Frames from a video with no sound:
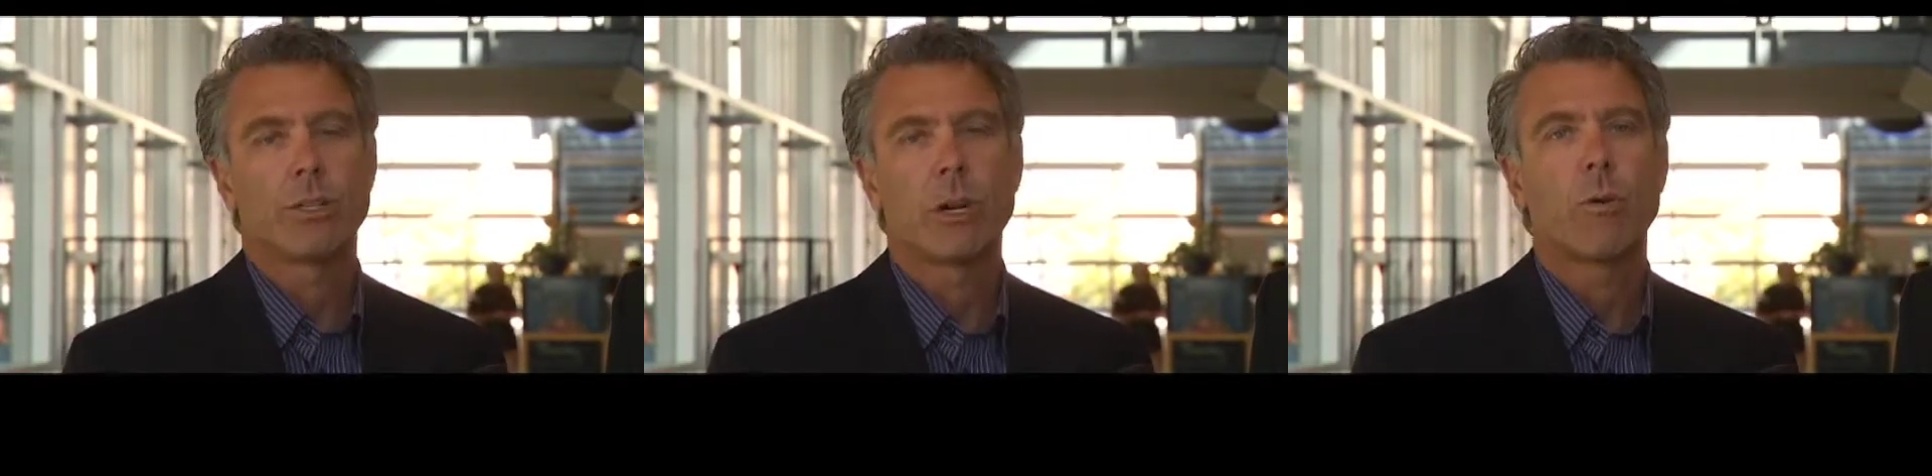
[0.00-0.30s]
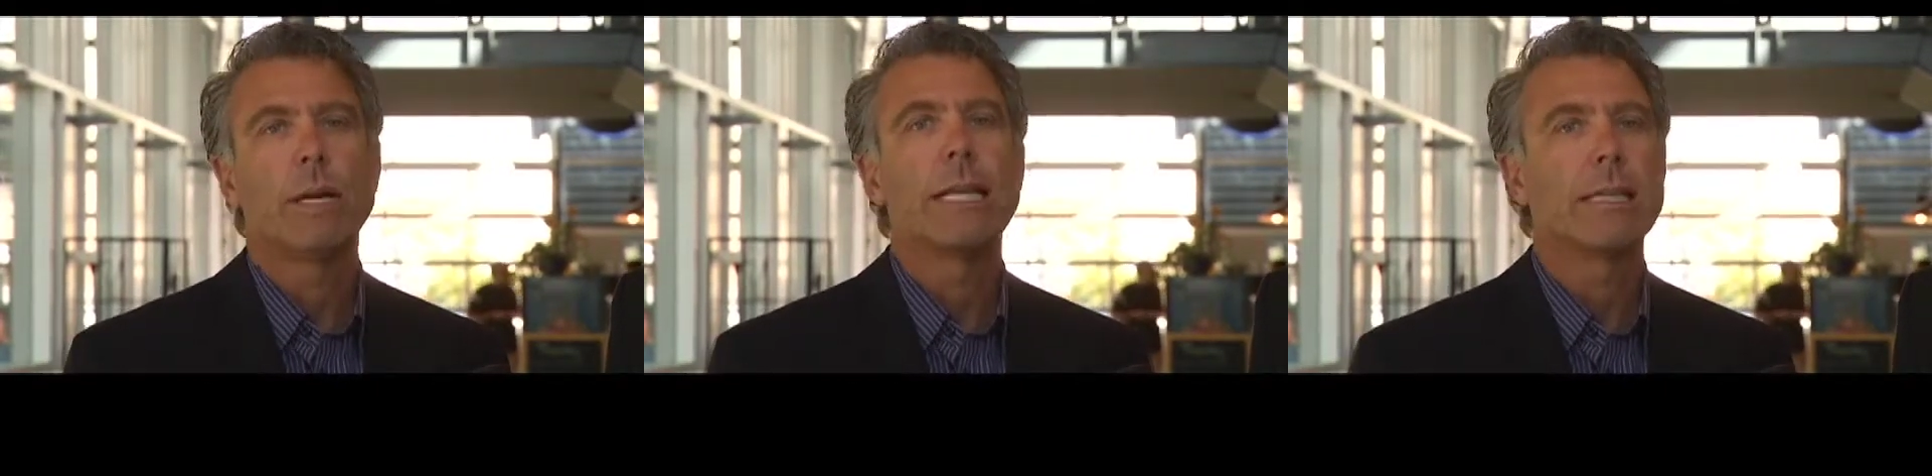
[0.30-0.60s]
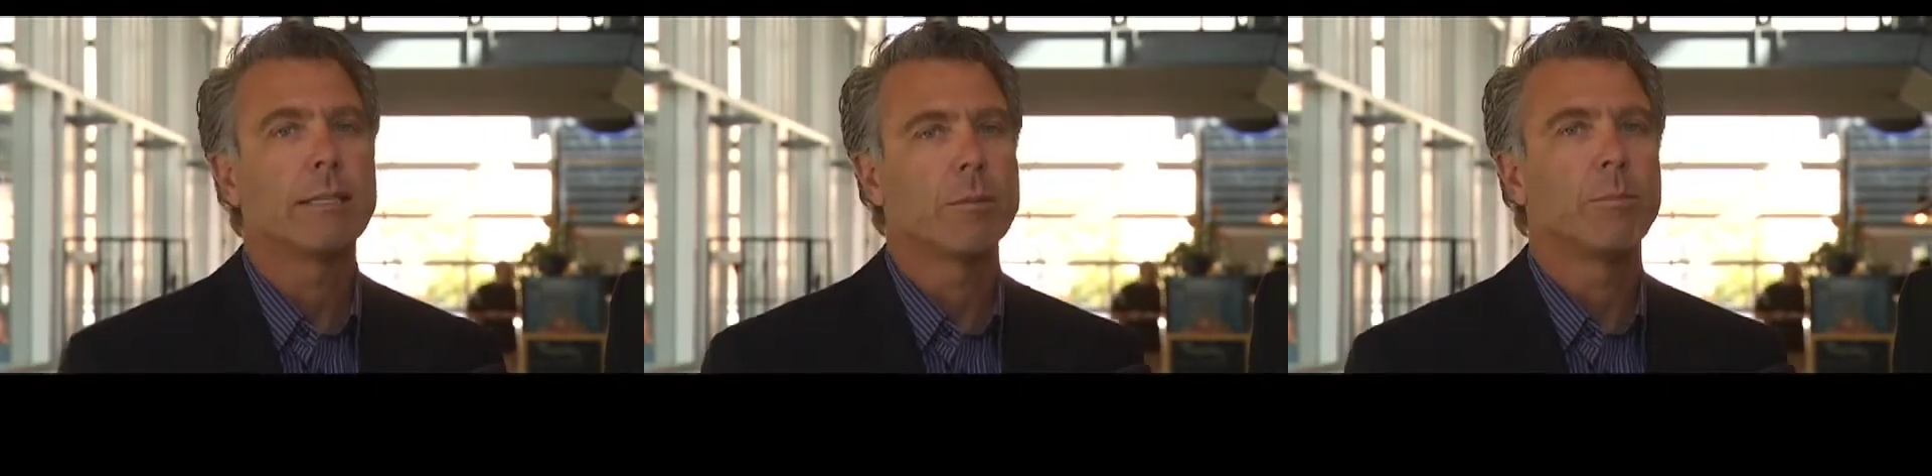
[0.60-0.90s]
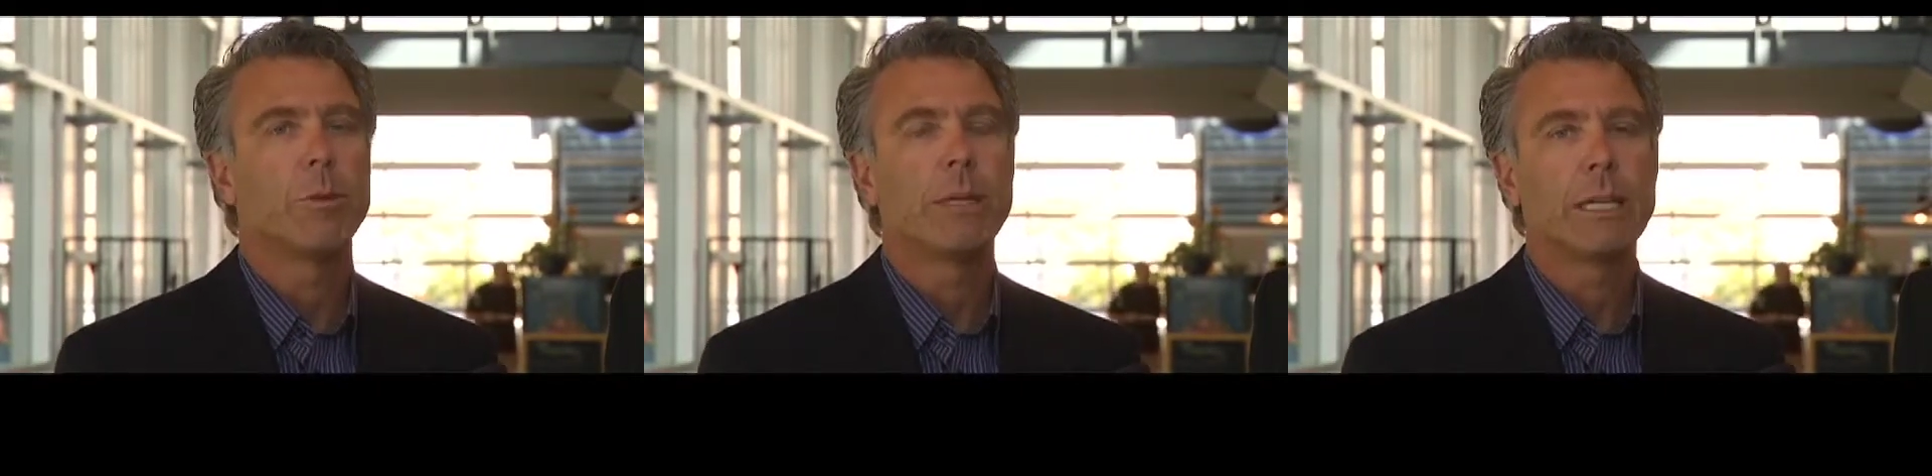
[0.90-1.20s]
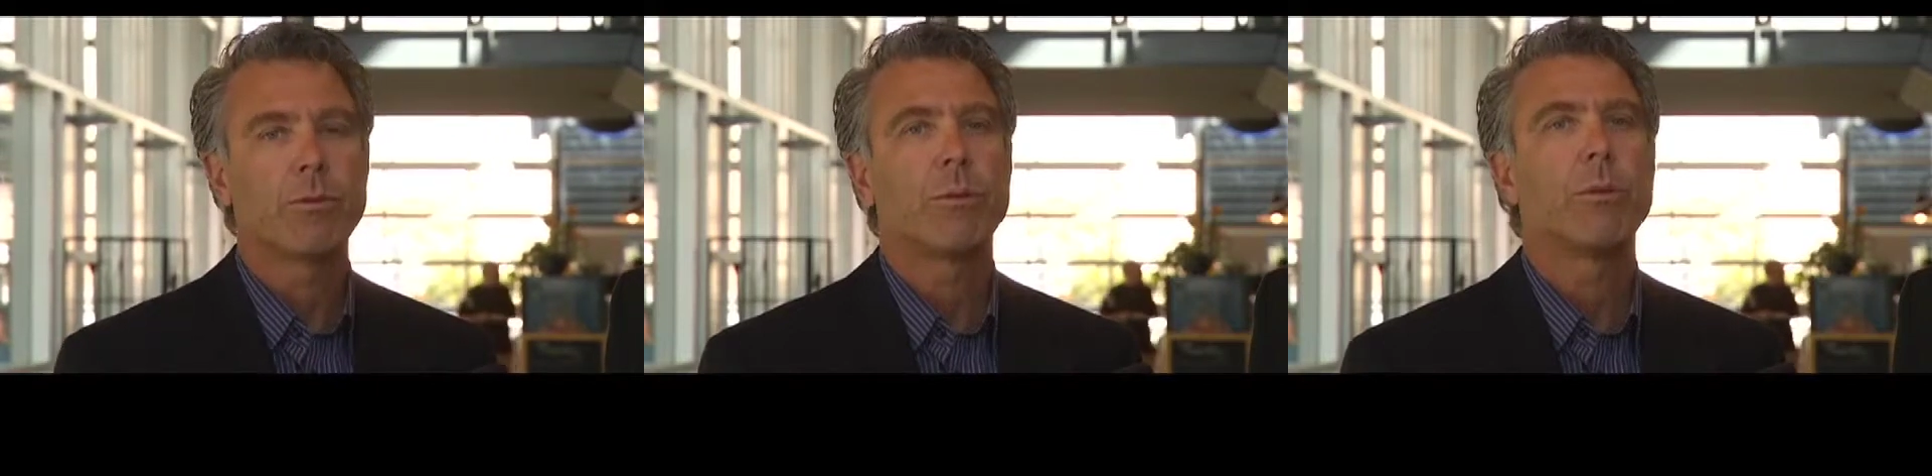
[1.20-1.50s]
It's not quite that simple, but
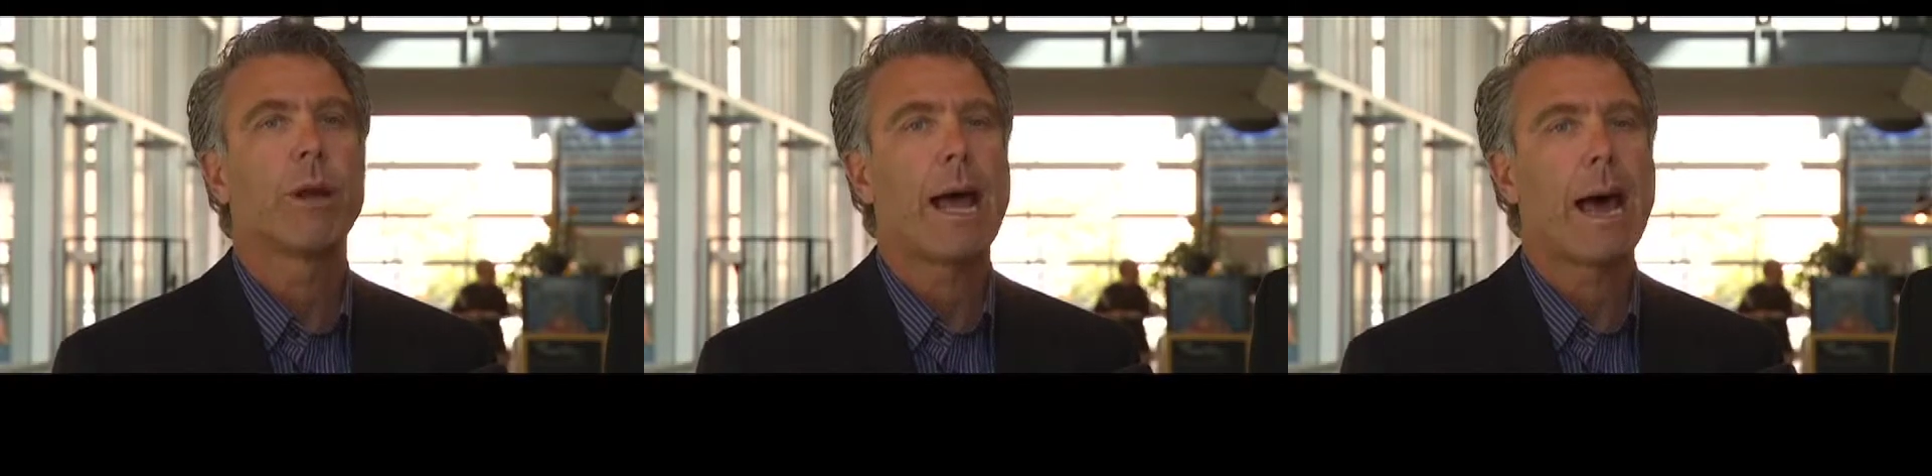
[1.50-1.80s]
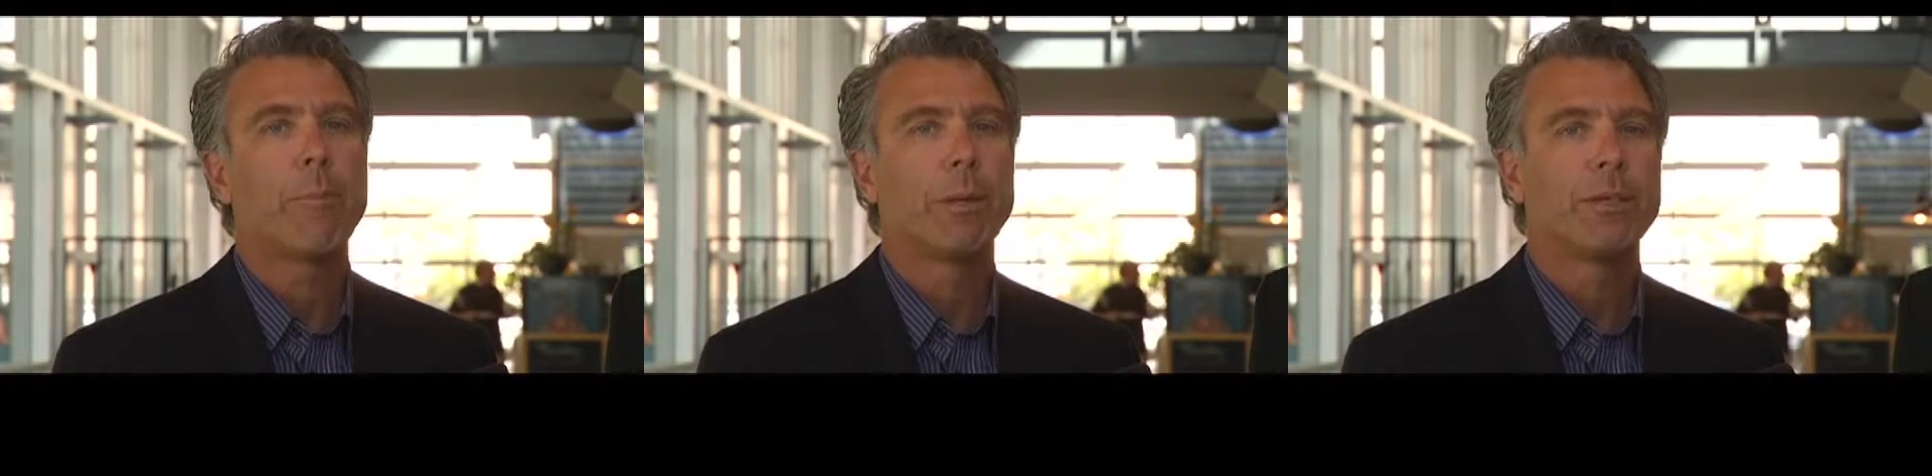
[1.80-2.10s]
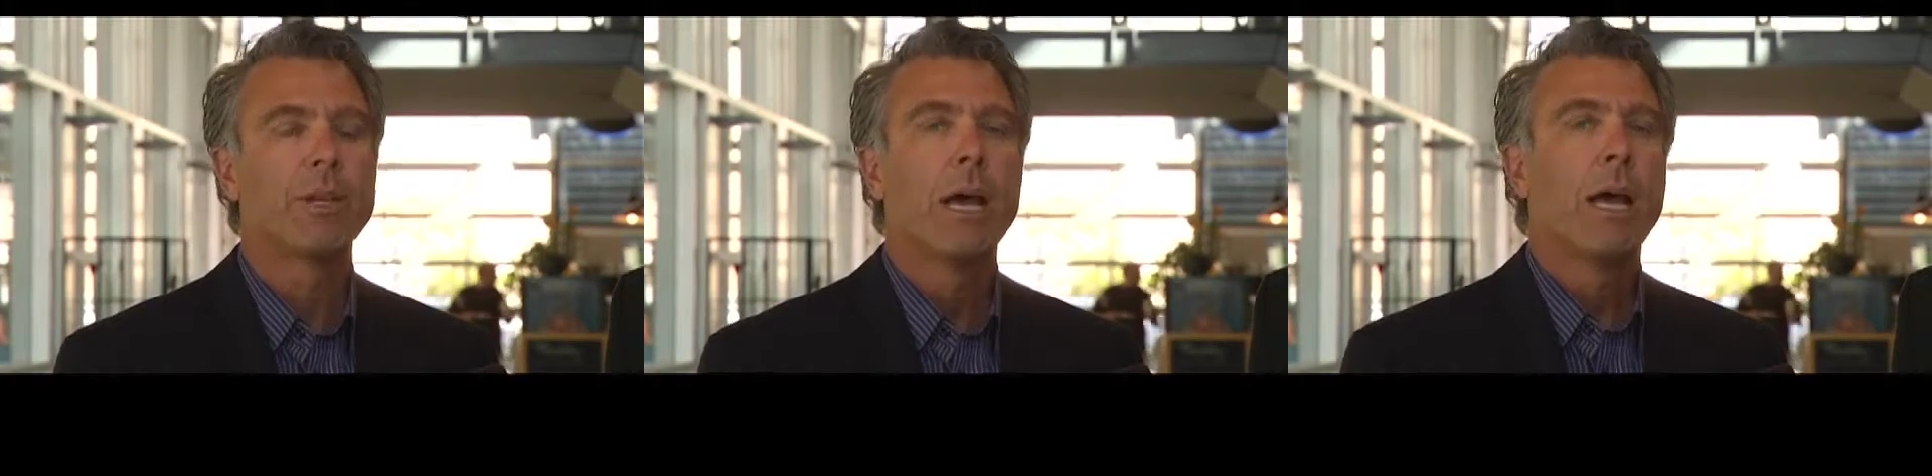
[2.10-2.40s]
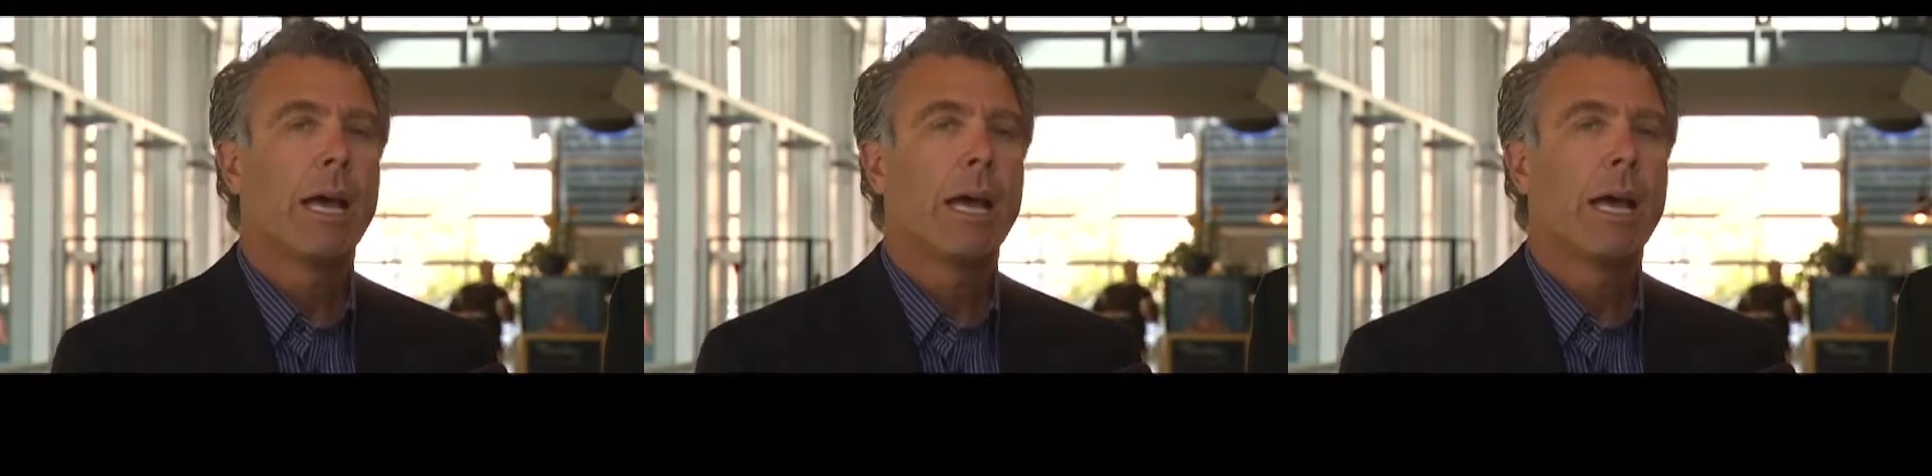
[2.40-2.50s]
that's really what happens.